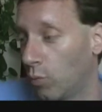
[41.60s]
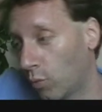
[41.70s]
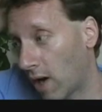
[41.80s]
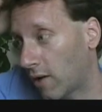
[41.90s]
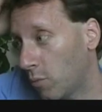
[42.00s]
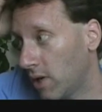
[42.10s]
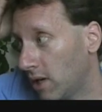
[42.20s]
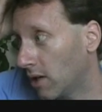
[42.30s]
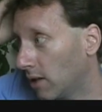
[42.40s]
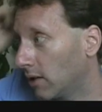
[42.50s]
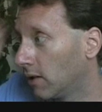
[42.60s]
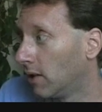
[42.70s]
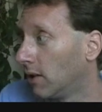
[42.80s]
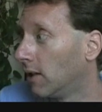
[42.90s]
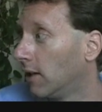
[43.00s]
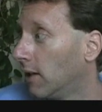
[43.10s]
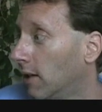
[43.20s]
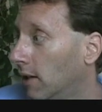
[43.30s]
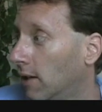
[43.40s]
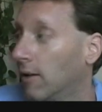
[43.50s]
how could we
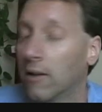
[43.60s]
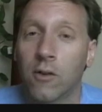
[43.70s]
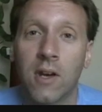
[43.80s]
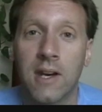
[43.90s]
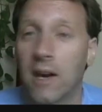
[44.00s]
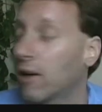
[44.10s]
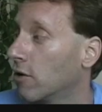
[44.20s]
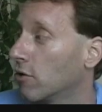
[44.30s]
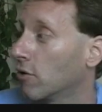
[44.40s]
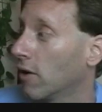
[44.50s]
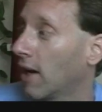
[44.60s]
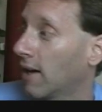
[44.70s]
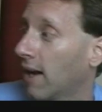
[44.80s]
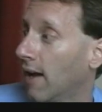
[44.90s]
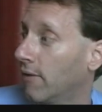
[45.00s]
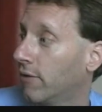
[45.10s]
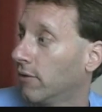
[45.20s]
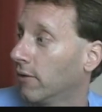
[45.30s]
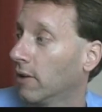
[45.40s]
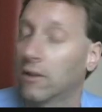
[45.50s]
create an air conditioner that I could have
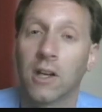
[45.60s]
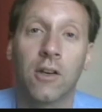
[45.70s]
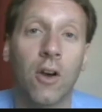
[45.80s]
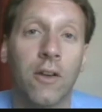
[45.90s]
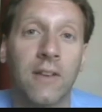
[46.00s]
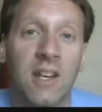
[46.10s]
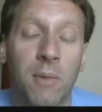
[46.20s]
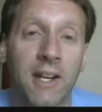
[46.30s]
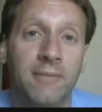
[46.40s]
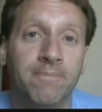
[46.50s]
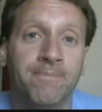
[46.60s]
that didn't cost any money?